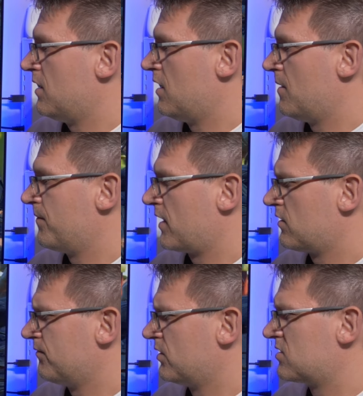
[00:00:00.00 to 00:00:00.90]
I
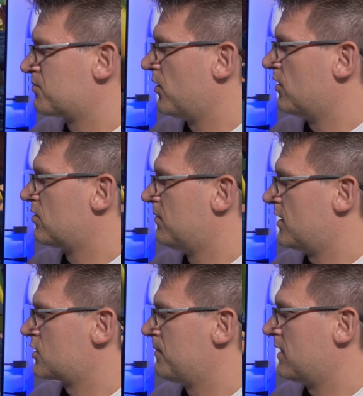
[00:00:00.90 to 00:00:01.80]
don't want to spoil it too
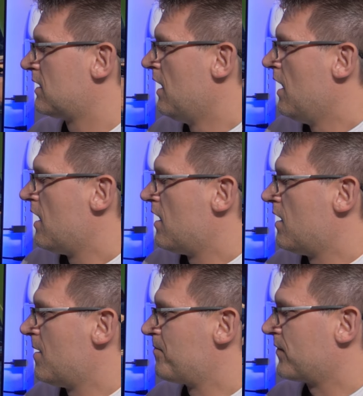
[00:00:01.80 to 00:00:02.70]
much, but
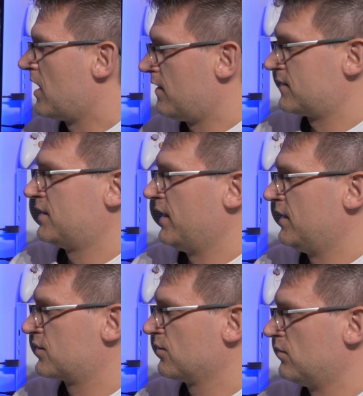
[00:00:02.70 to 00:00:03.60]
after the
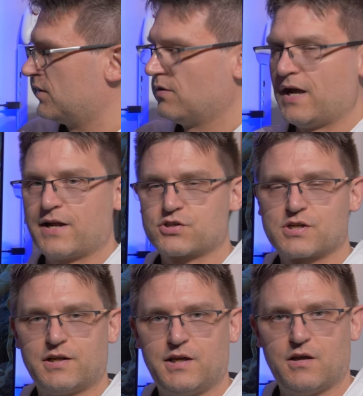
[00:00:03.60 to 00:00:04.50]
intro, you
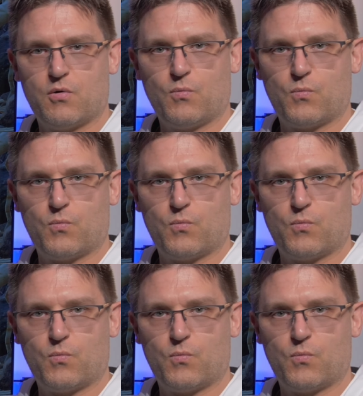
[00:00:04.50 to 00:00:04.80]
actually,